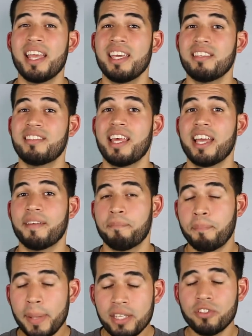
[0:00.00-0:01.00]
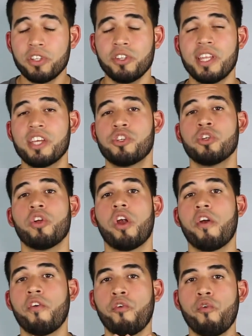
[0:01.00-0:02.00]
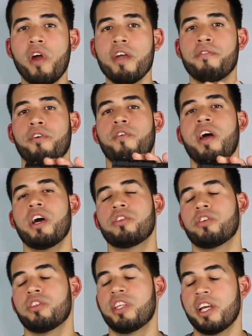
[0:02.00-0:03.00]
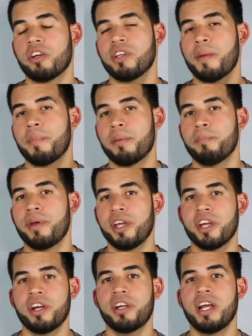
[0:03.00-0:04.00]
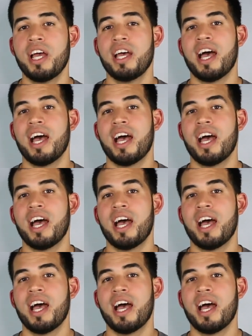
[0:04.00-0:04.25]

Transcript: is a pistol that shoot rifle rounds, so they're gonna be bigger